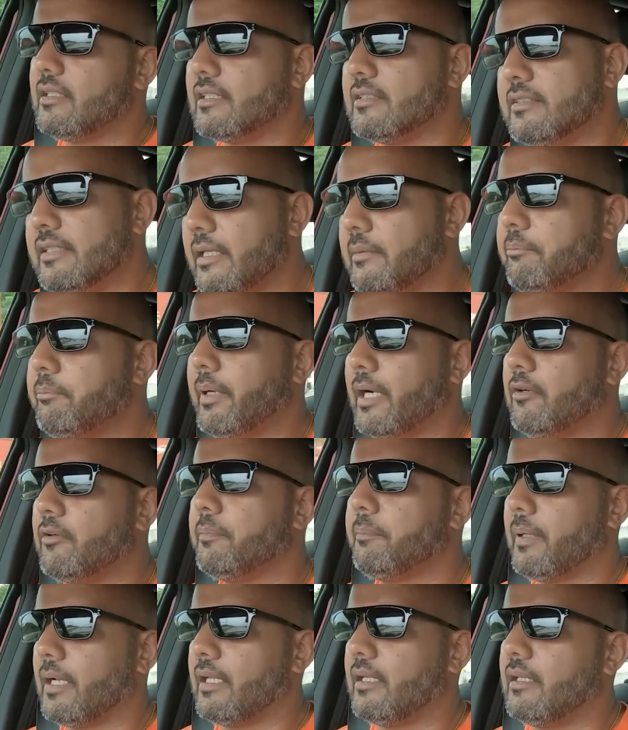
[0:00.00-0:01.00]
the same power
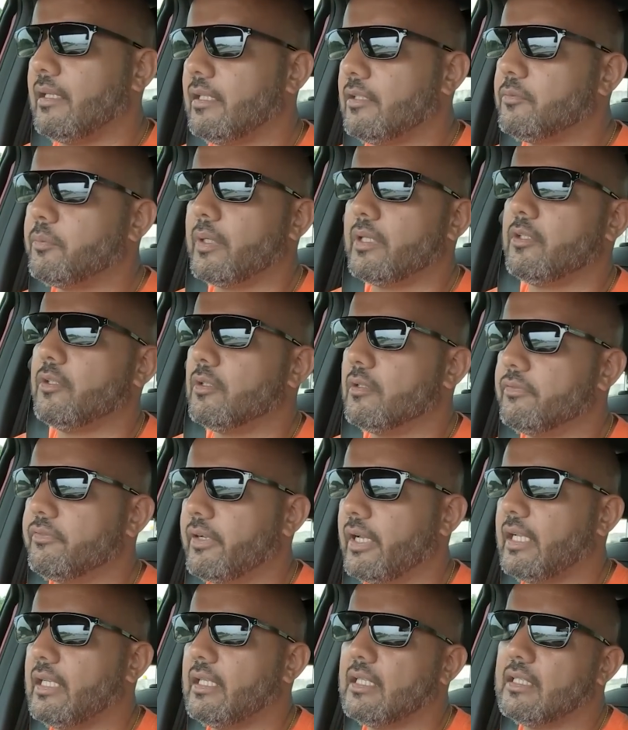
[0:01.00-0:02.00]
plant as what you'll
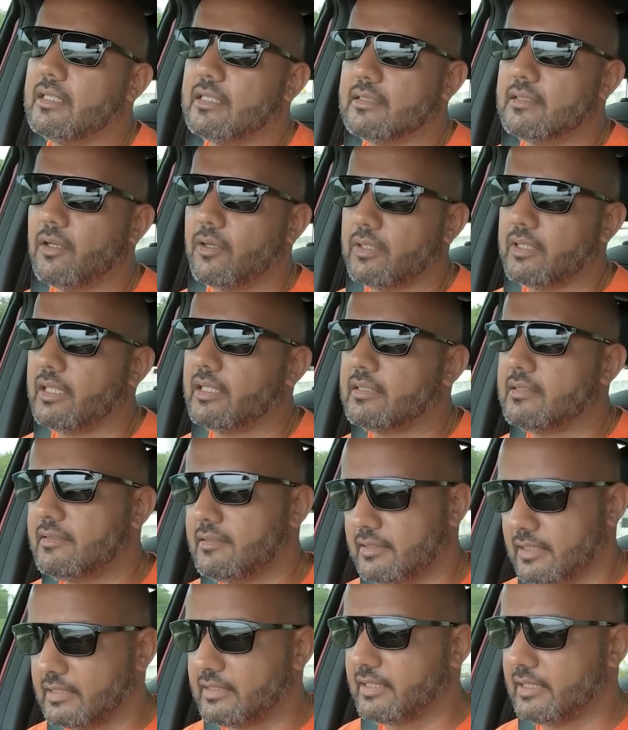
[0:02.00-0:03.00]
find in the Honda
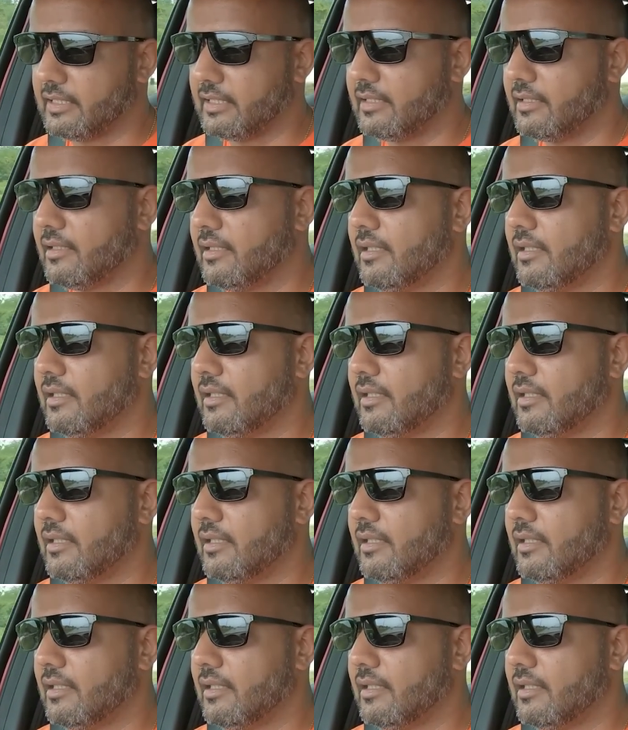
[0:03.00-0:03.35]
City.